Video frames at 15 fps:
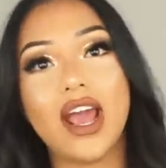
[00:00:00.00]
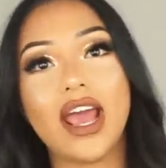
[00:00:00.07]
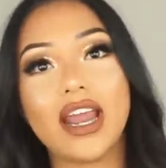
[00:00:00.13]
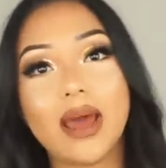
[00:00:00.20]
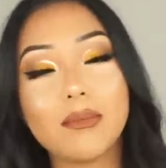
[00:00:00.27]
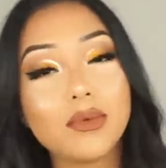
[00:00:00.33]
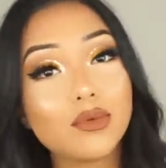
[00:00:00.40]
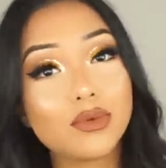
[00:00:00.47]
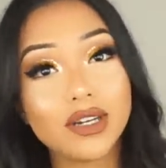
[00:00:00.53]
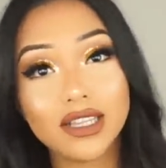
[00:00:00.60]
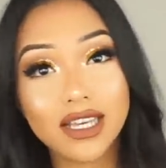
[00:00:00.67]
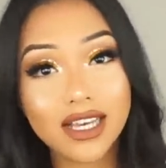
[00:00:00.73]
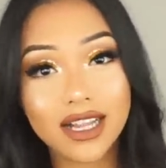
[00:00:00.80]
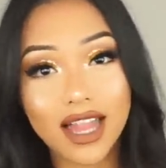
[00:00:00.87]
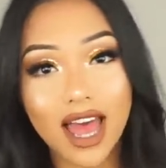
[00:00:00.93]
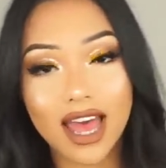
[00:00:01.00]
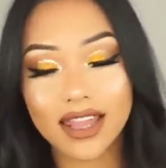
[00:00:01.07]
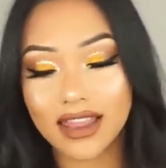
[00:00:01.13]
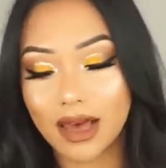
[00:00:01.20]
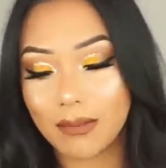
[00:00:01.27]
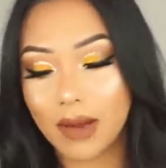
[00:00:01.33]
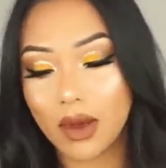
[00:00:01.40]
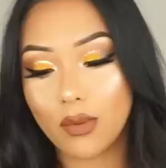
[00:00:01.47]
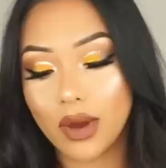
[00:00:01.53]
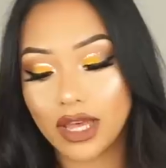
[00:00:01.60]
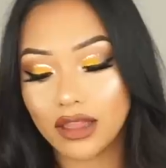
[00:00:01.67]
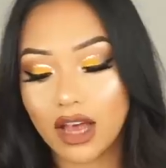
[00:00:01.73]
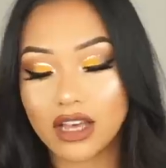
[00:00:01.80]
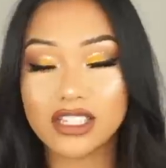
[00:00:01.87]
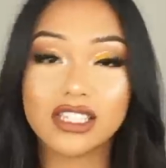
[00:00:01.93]
And I'm really glad that my
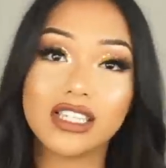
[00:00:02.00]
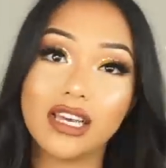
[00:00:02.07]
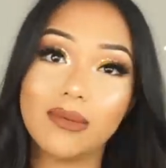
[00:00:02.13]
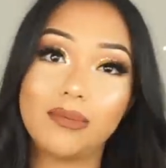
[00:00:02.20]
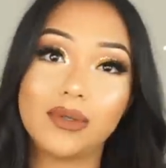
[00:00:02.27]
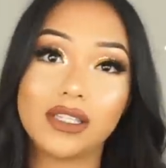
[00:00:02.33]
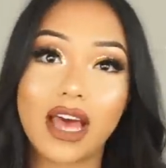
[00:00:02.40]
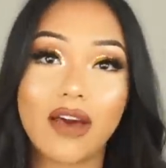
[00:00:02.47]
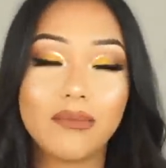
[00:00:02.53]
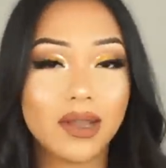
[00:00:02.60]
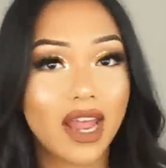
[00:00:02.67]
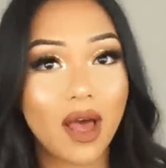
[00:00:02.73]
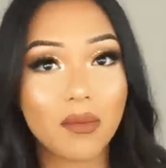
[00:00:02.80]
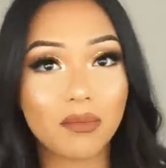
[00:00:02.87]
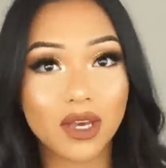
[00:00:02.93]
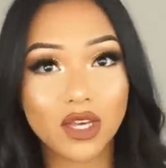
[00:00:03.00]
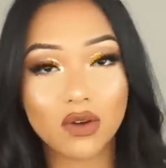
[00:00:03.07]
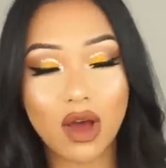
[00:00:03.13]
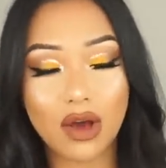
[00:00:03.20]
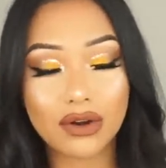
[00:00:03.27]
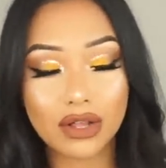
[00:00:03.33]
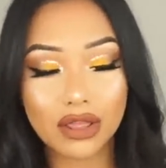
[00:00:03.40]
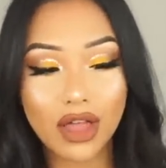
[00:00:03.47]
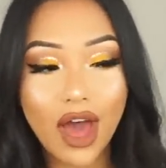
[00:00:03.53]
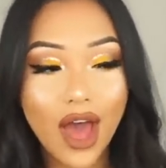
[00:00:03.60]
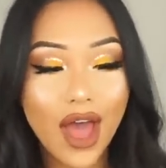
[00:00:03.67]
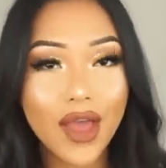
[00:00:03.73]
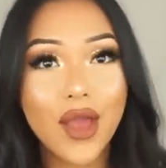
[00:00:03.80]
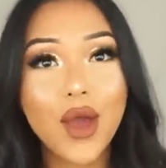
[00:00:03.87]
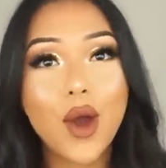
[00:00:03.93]
weight loss tips have been helping you out a
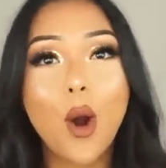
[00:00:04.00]
lot.